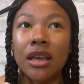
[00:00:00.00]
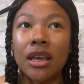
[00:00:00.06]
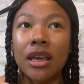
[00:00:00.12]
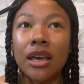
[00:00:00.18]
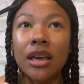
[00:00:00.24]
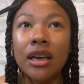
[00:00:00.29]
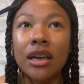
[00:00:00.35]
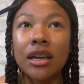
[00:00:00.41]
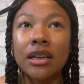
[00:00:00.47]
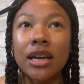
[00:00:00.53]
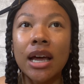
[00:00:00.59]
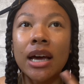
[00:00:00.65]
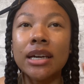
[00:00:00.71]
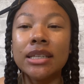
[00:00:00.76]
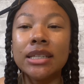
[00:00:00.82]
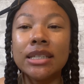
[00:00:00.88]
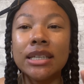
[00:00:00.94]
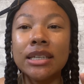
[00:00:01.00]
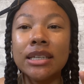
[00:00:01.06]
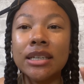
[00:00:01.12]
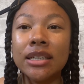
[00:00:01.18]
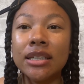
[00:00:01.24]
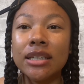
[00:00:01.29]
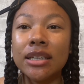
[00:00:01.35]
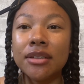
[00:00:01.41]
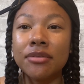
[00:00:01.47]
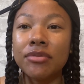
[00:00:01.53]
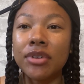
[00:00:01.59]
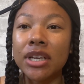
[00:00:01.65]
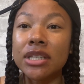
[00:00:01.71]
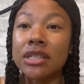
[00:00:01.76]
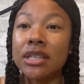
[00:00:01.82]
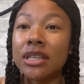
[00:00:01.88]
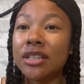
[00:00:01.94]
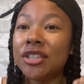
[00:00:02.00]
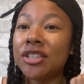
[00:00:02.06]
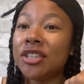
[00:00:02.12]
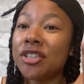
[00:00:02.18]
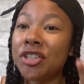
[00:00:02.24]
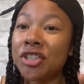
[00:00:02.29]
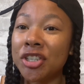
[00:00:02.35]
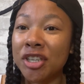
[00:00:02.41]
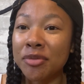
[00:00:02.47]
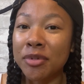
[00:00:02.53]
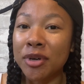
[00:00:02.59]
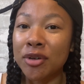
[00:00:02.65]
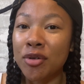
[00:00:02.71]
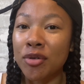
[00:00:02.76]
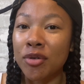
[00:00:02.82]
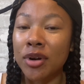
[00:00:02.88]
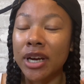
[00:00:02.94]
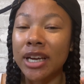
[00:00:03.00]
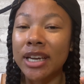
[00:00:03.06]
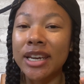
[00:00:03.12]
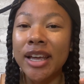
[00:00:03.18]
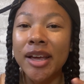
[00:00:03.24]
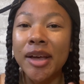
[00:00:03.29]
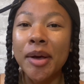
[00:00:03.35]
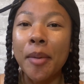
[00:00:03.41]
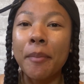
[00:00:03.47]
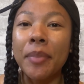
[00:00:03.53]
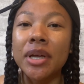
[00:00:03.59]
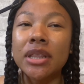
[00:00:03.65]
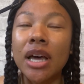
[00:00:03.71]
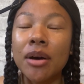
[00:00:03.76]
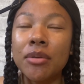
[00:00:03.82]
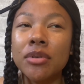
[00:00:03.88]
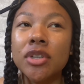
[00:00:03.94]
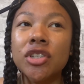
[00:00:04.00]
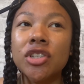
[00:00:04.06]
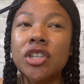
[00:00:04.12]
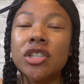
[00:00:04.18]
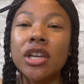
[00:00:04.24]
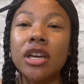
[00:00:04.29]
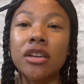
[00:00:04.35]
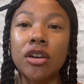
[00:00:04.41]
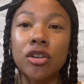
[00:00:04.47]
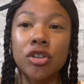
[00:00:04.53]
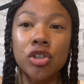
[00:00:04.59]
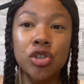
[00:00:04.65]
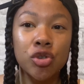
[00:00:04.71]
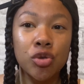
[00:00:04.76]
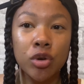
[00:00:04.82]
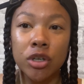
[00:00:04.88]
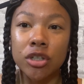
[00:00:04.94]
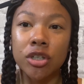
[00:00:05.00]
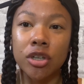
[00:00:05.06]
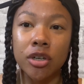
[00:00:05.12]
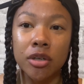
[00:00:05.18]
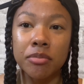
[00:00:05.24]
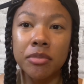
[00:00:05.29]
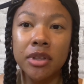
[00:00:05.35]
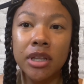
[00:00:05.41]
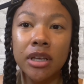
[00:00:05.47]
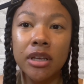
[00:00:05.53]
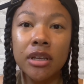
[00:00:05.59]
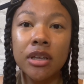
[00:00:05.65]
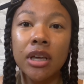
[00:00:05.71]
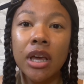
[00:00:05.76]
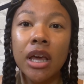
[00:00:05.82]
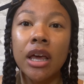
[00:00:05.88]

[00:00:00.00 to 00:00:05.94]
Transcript: and I did invest into Shiba Coin, but that was just like a short term thing.